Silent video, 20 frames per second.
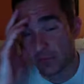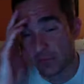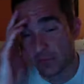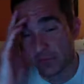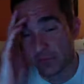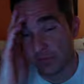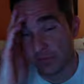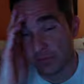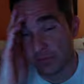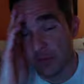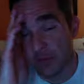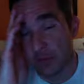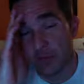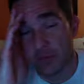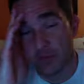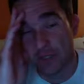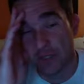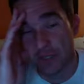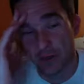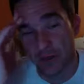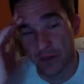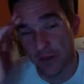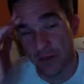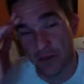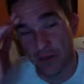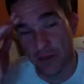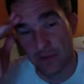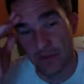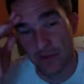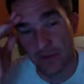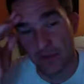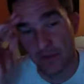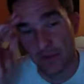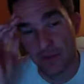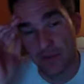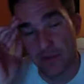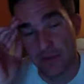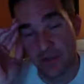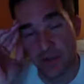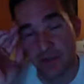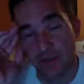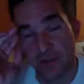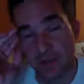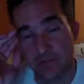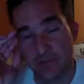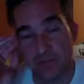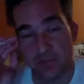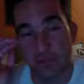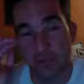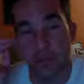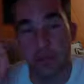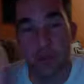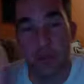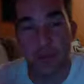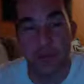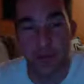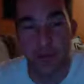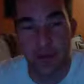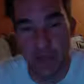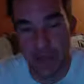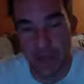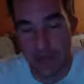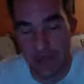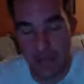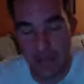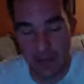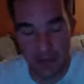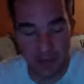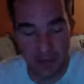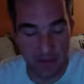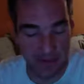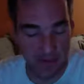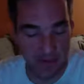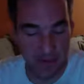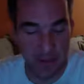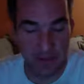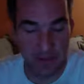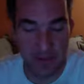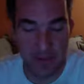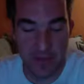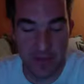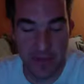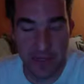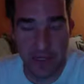local team here is going to do it, is they're going to build through the academy. They want to spend any